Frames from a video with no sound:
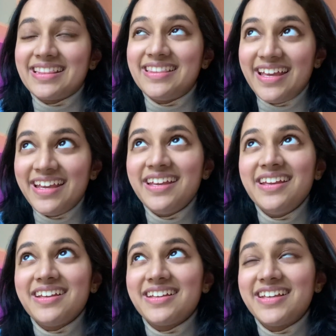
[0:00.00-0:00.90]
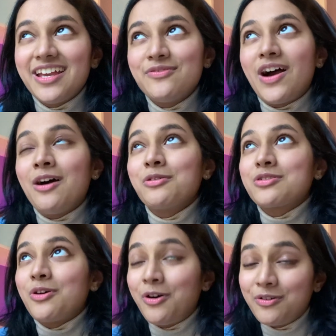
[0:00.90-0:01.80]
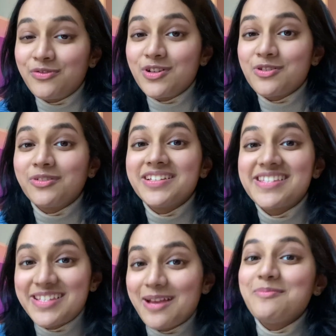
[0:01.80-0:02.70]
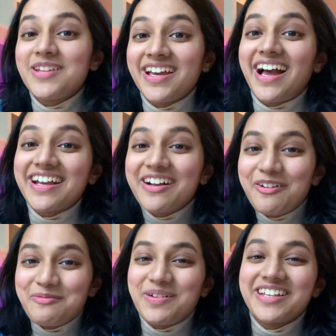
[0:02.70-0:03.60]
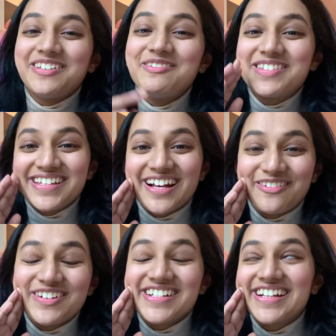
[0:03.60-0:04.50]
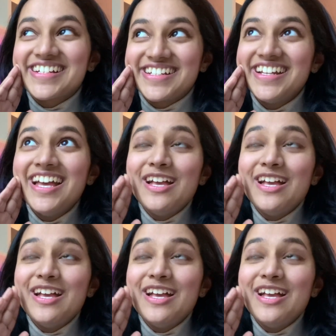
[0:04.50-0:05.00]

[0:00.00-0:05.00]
they gave out offers on the same day I got my UCL rejection.